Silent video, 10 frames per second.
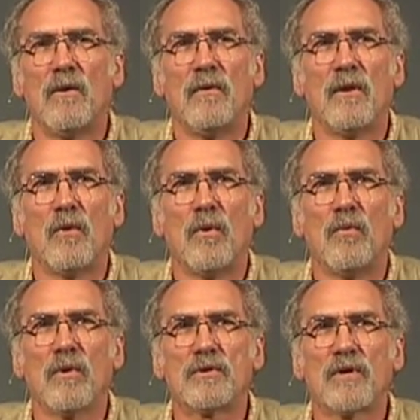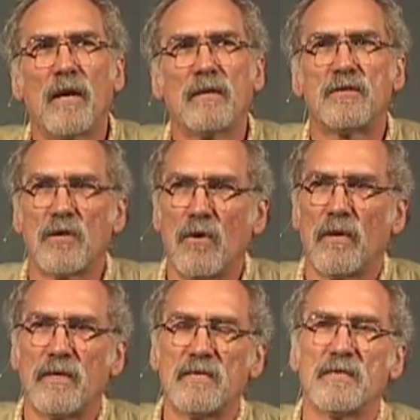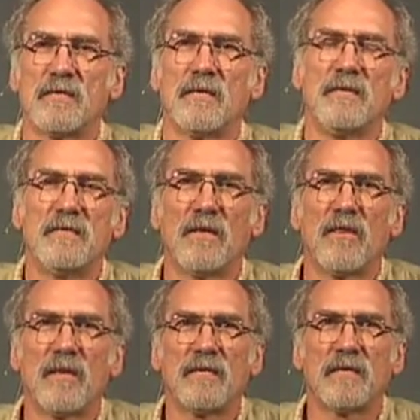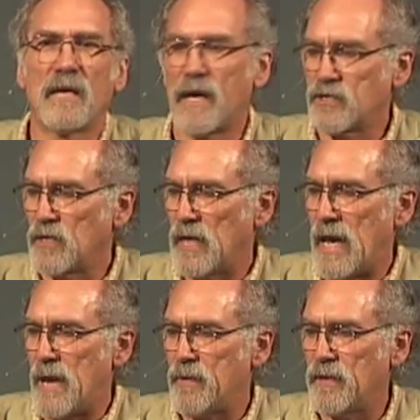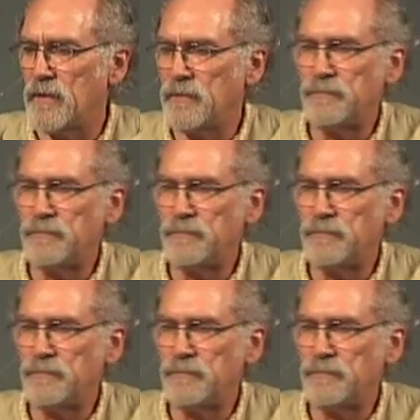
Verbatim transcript: you know, we're trying to show that this is, these are the things that actually happened.